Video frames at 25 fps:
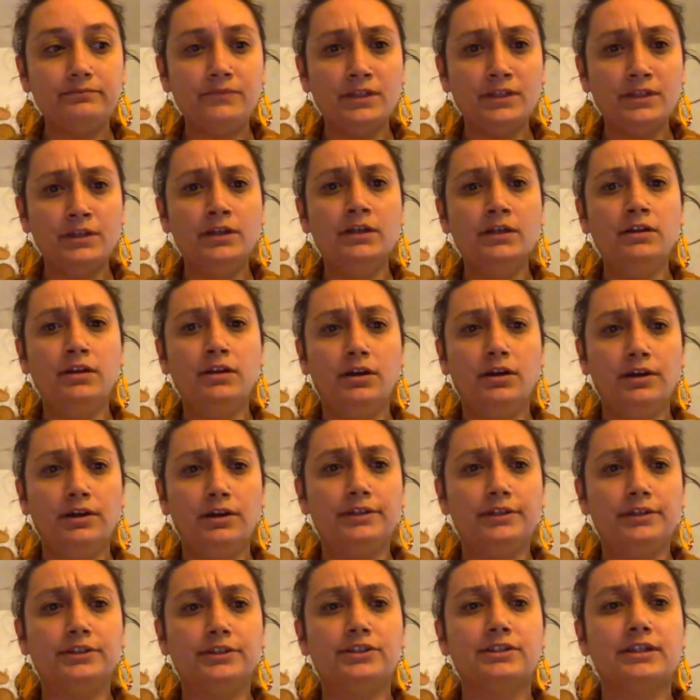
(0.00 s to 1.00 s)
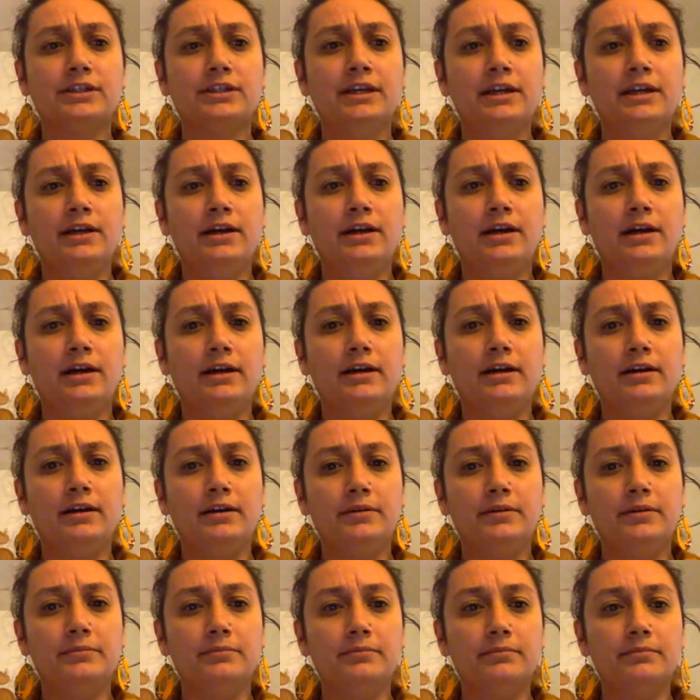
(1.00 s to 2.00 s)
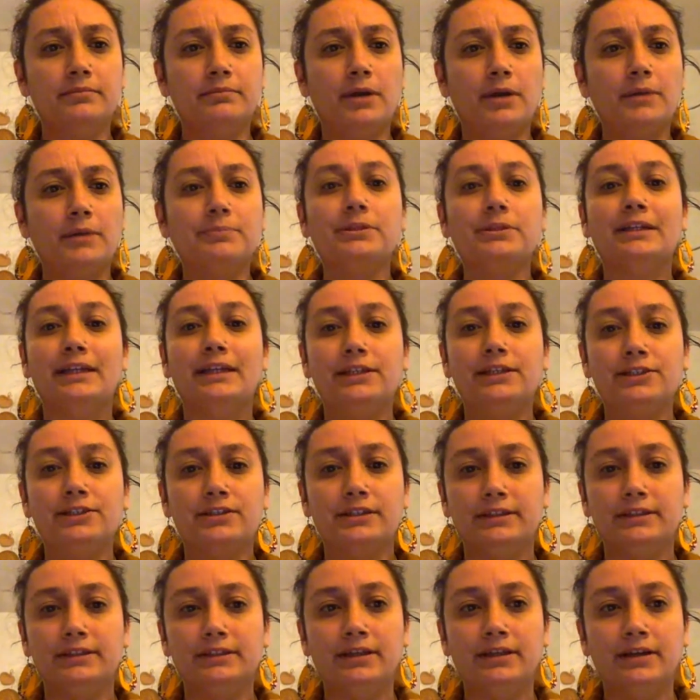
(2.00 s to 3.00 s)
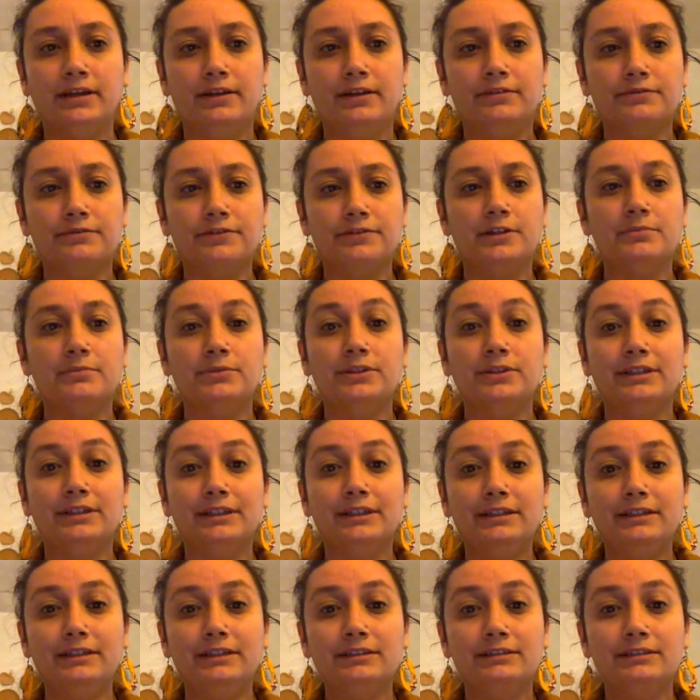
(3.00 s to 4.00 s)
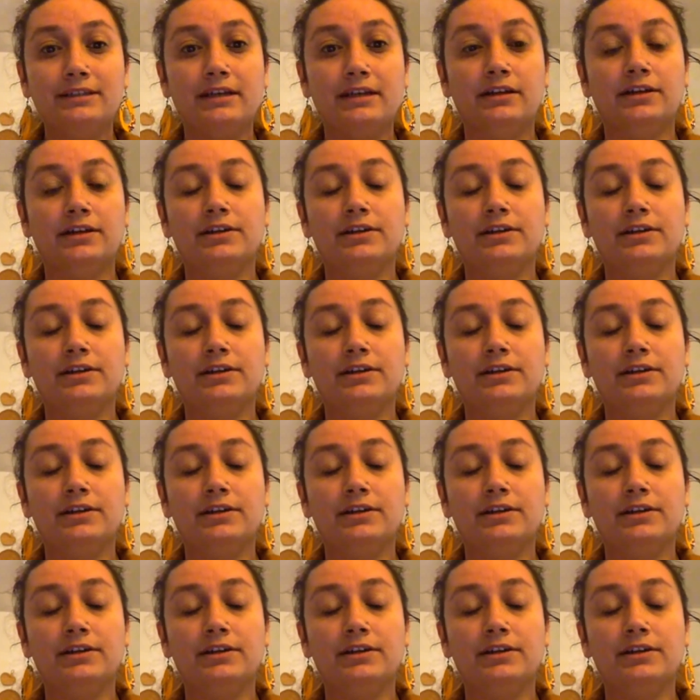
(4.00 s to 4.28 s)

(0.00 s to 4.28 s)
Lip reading: a large population of communities that